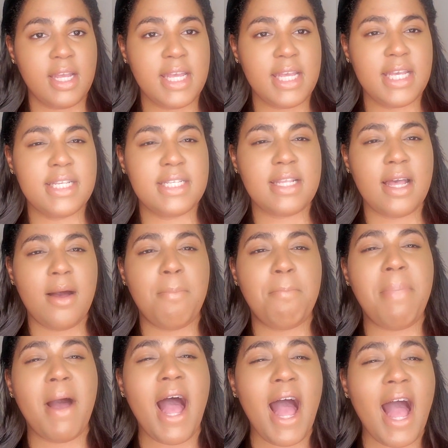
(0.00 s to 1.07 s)
is a
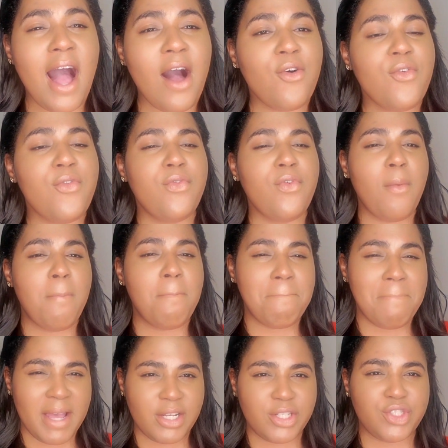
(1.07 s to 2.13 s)
powerful
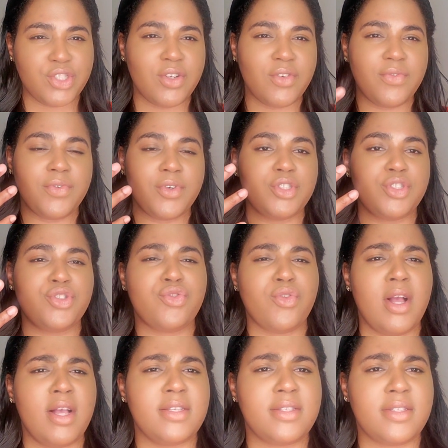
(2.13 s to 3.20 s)
measure for
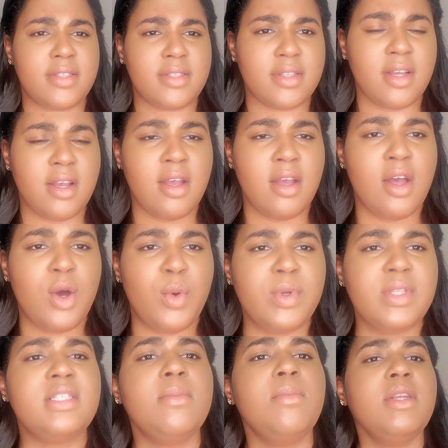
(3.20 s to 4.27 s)
trust. When
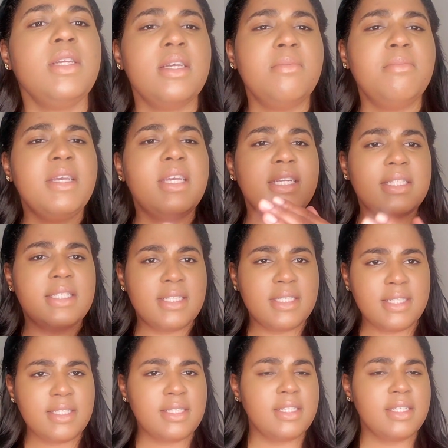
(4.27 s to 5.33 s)
someone can be
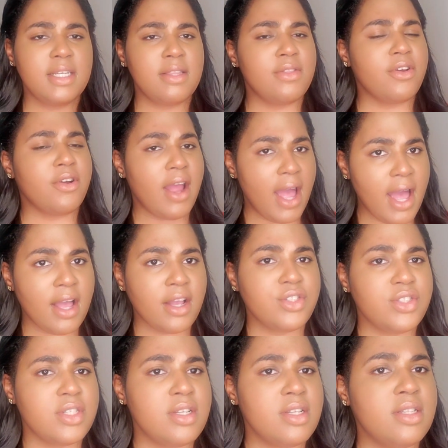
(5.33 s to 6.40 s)
consistent in their
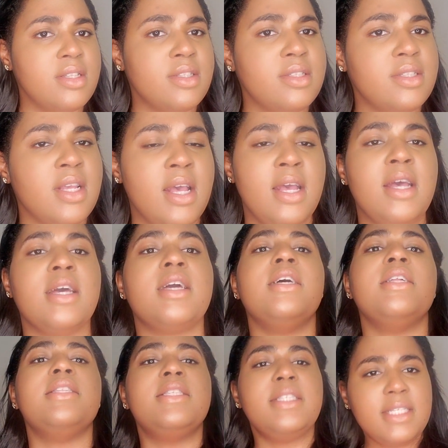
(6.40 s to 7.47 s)
actions,
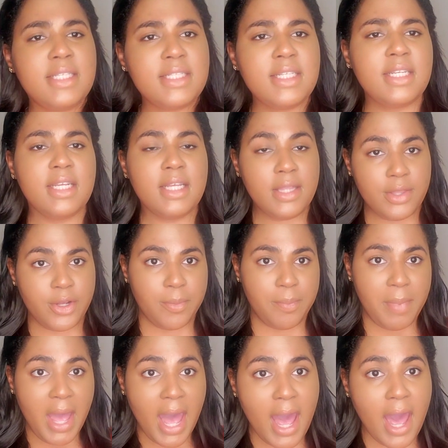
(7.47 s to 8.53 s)
consistent in their
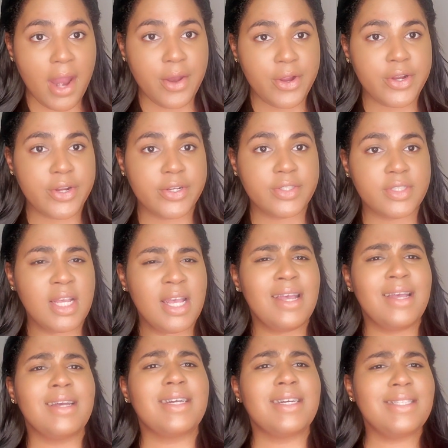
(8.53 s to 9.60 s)
patterns,
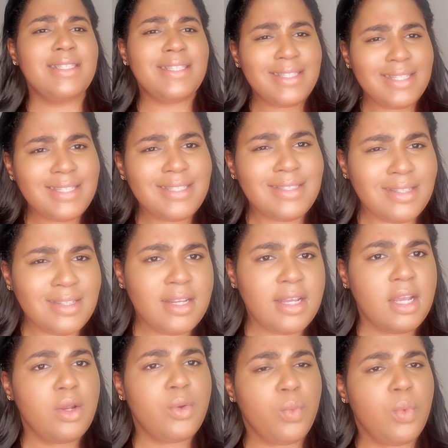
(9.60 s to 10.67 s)
consistent
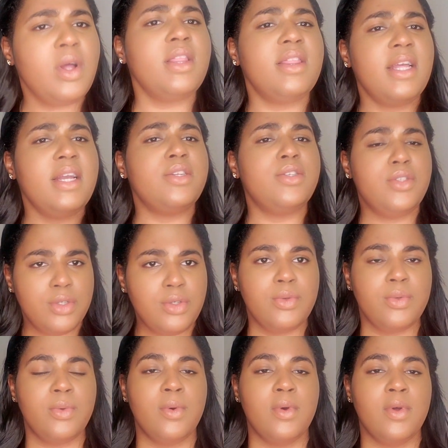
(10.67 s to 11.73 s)
in what they do,